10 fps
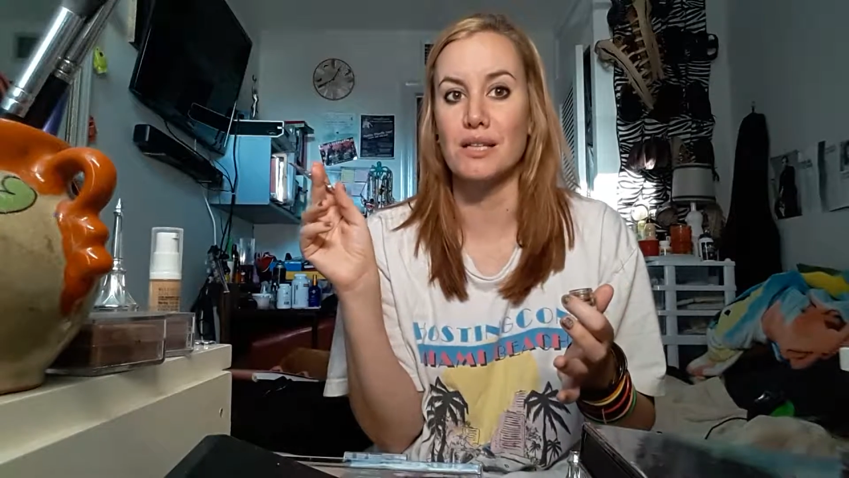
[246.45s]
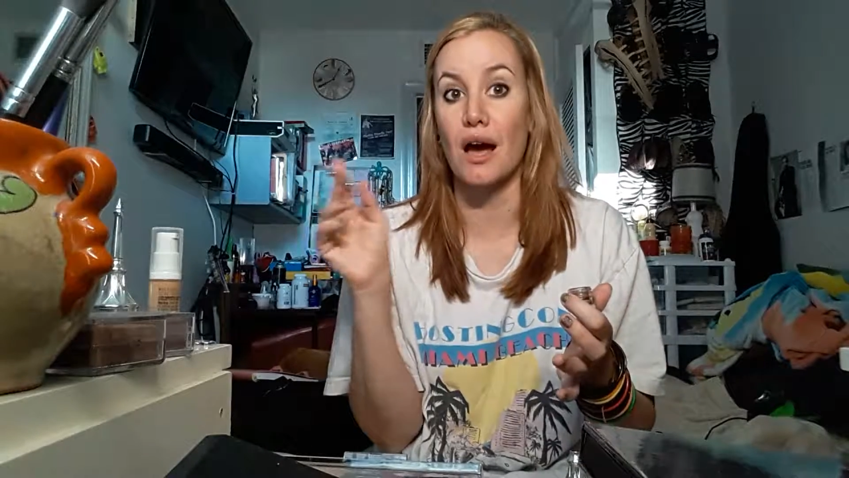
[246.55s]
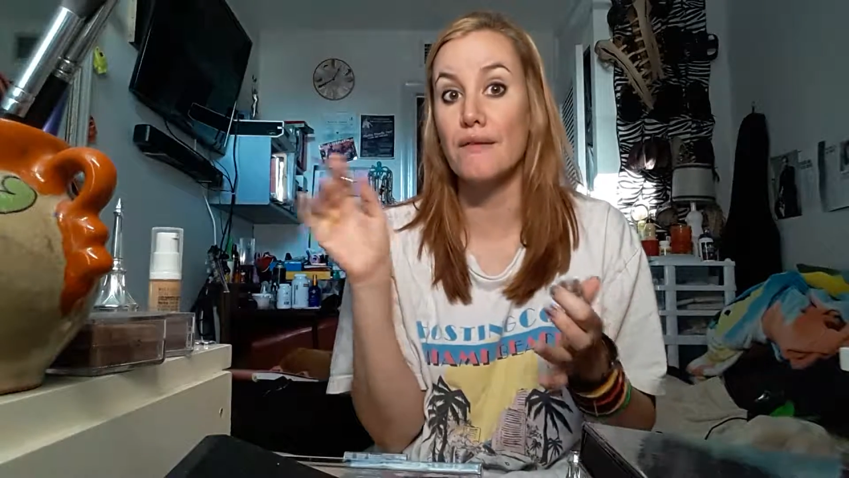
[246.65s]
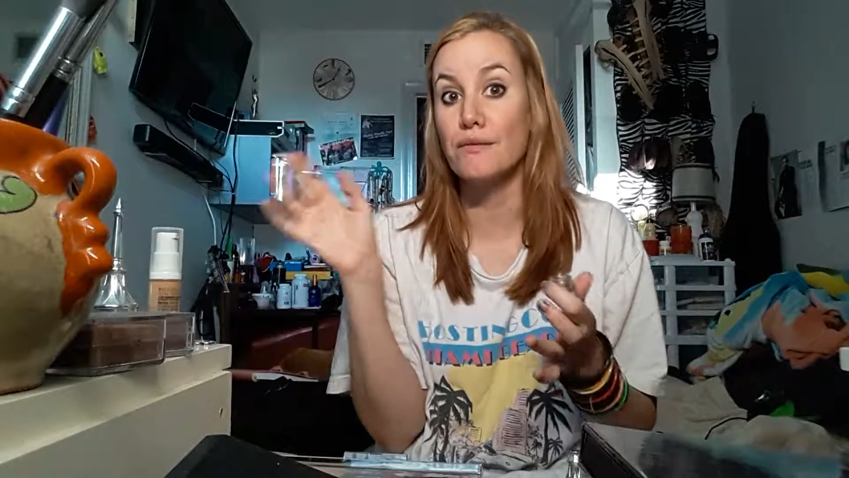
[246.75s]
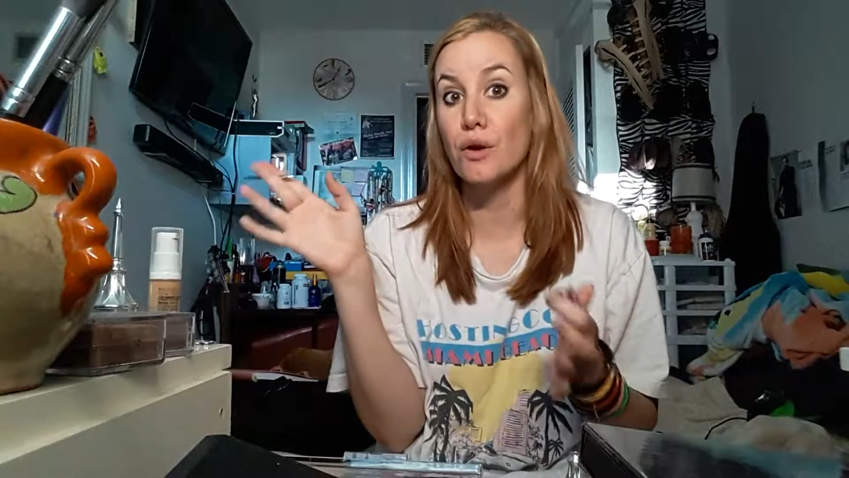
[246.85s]

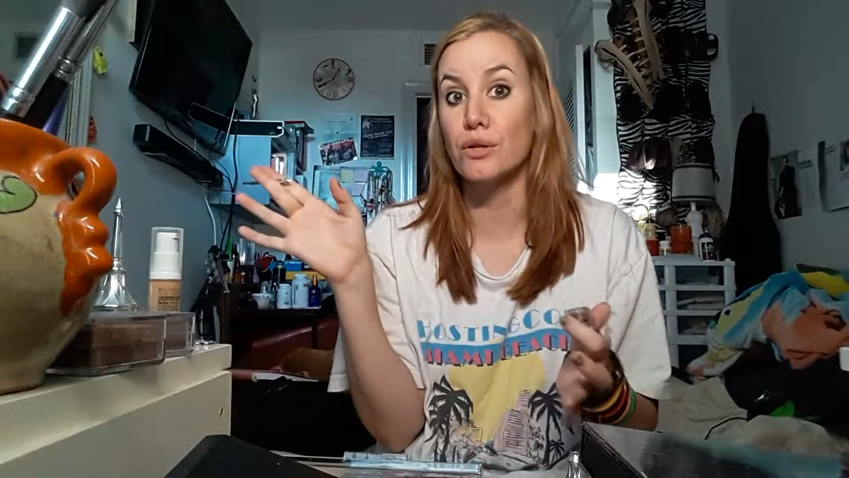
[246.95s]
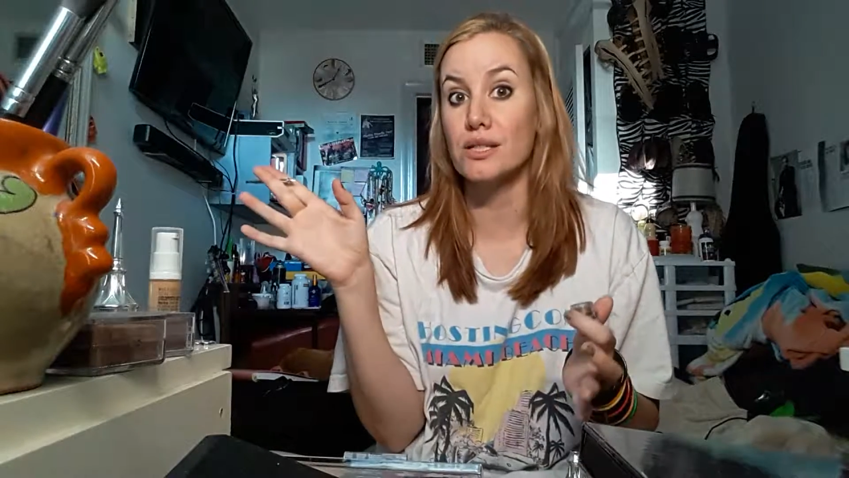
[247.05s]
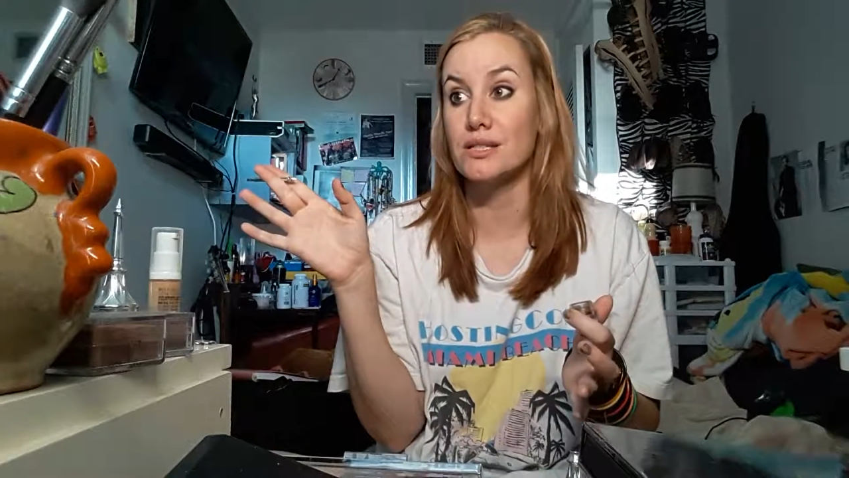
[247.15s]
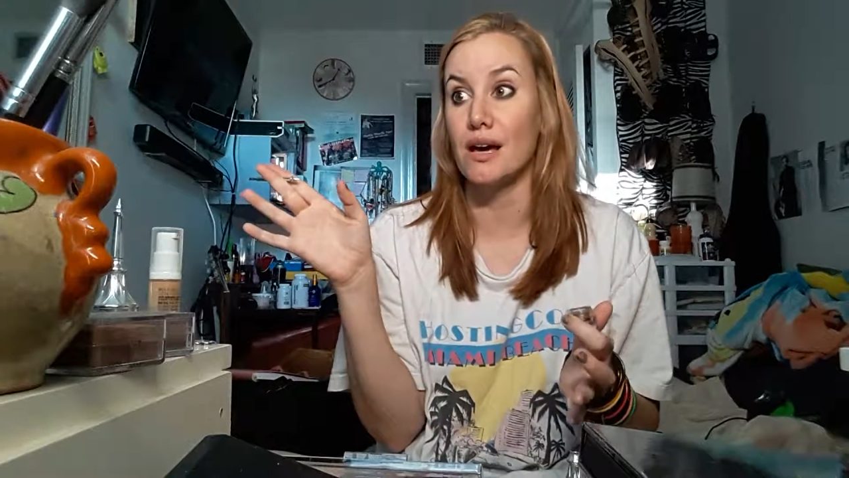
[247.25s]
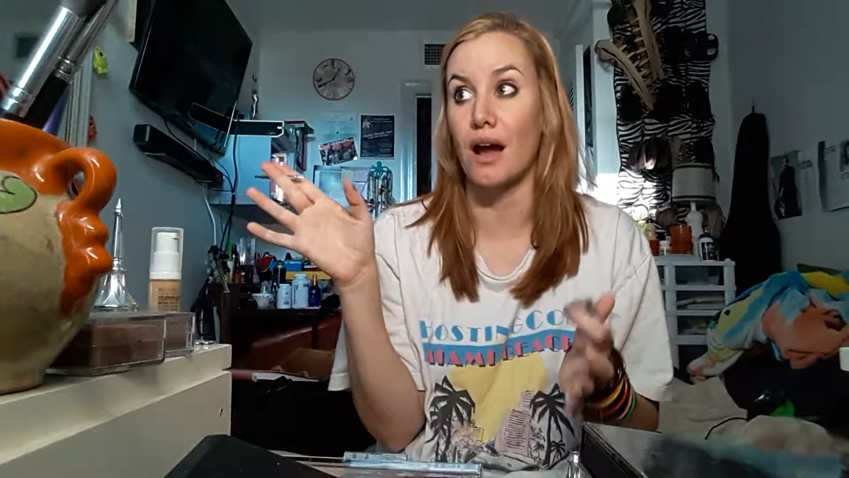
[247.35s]
I've
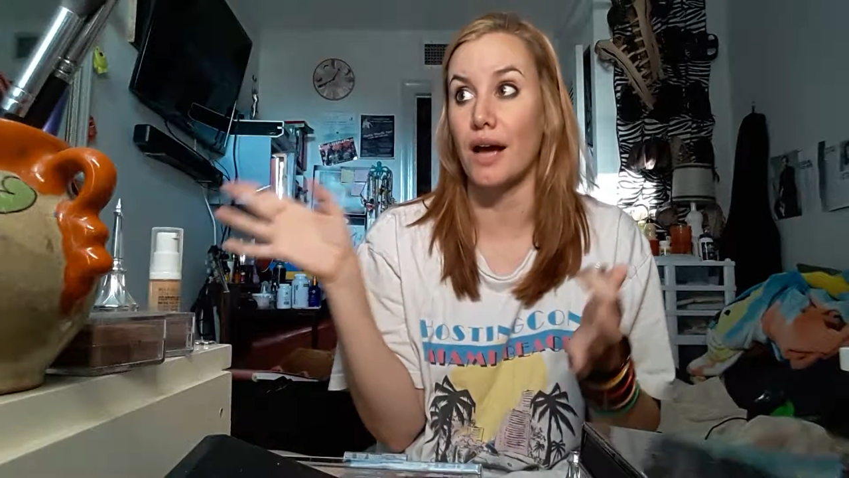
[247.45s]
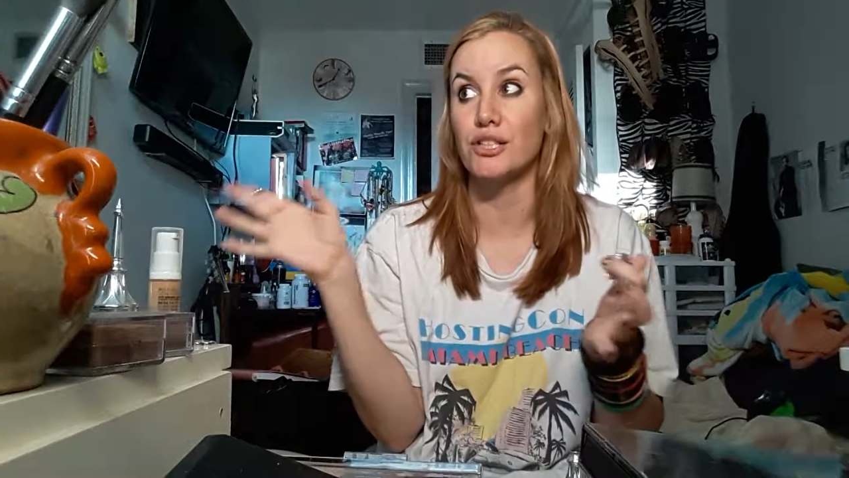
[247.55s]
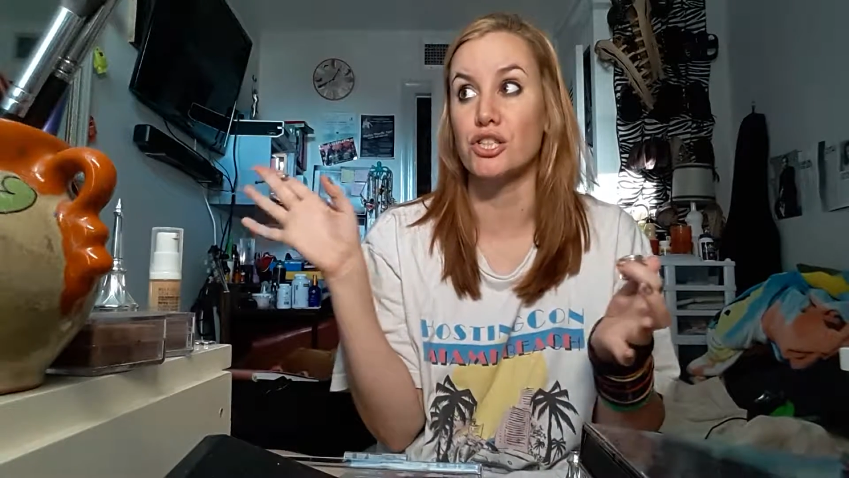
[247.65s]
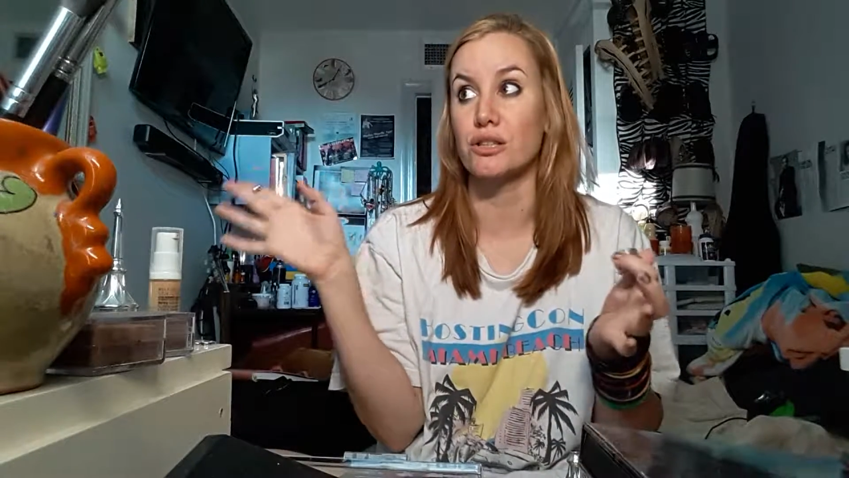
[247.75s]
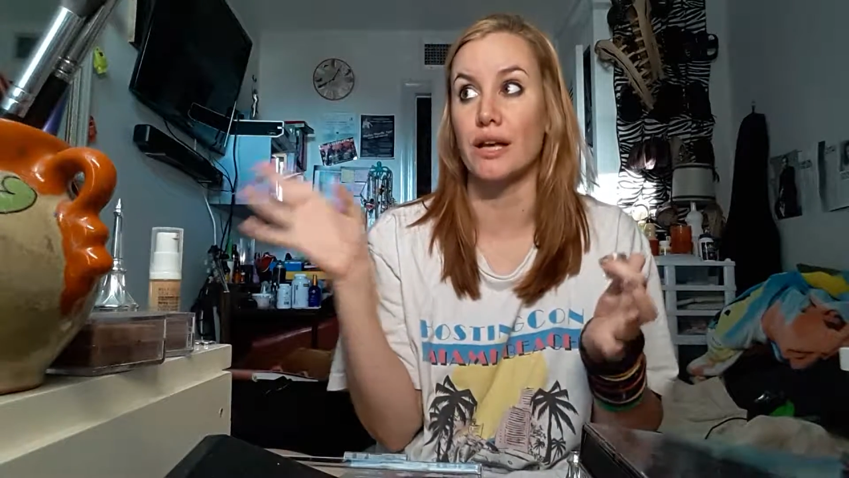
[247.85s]
noticed that I
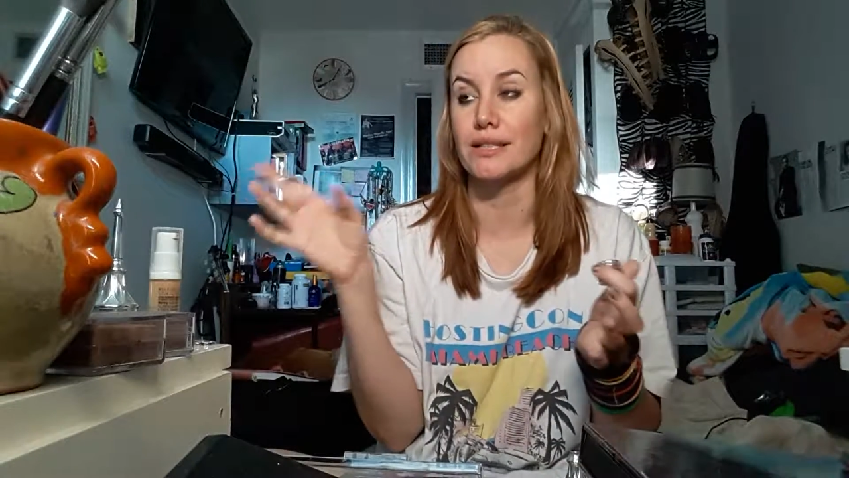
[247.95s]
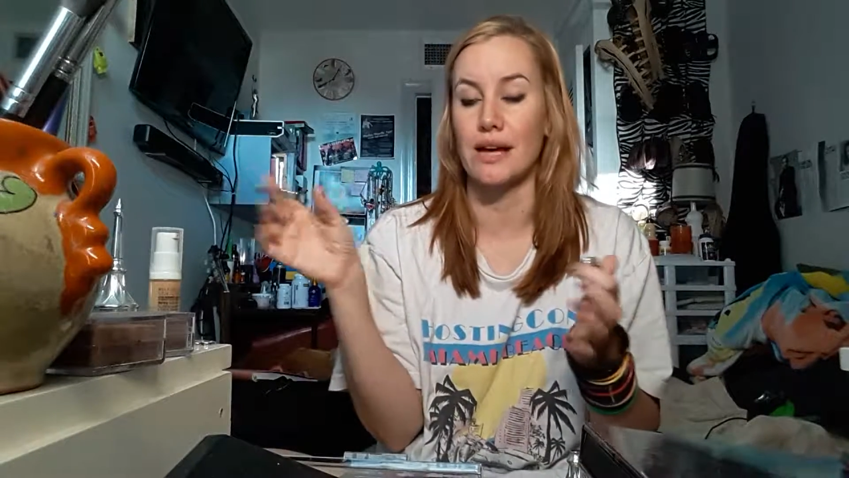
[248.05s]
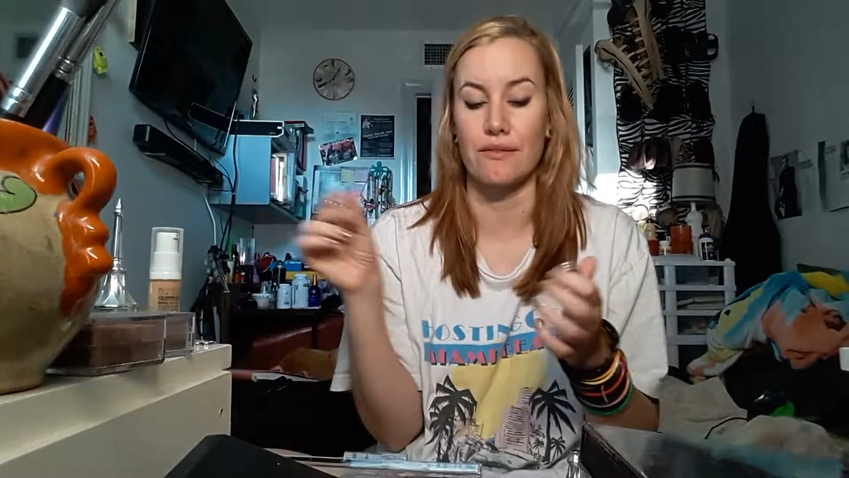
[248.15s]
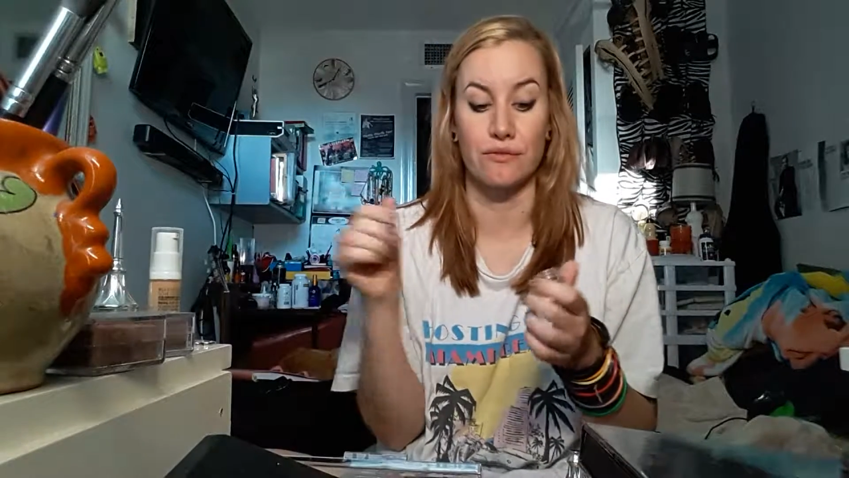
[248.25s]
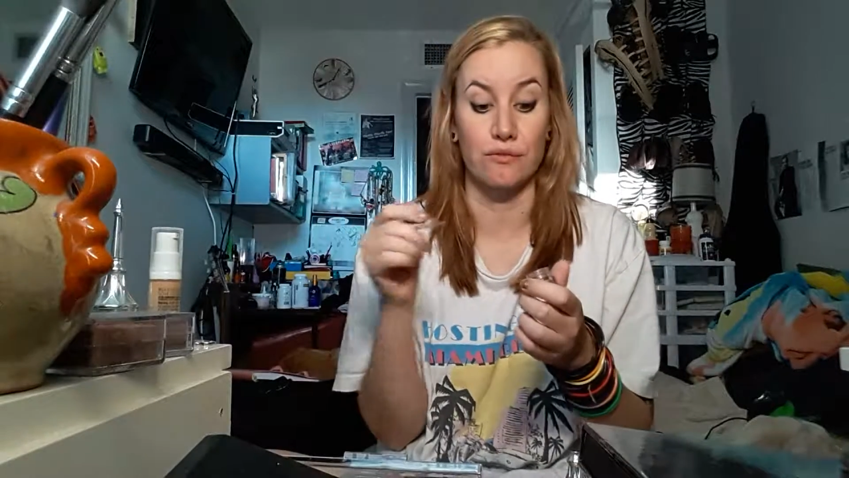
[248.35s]
just like to
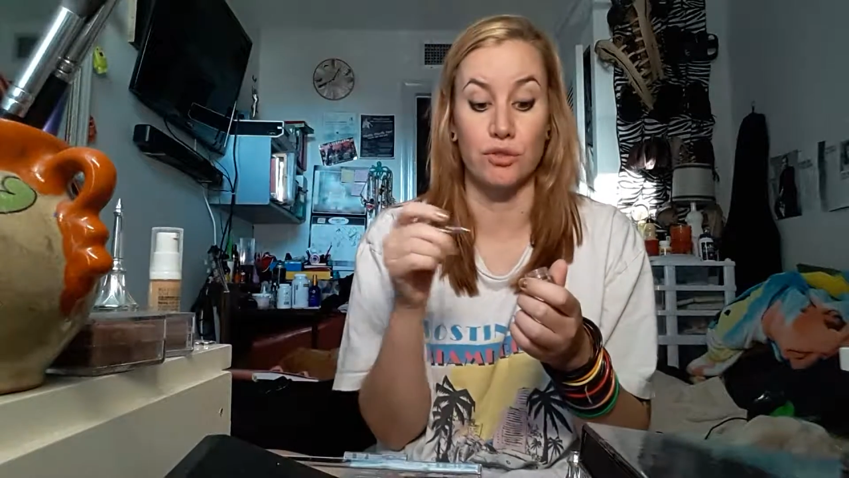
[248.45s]
have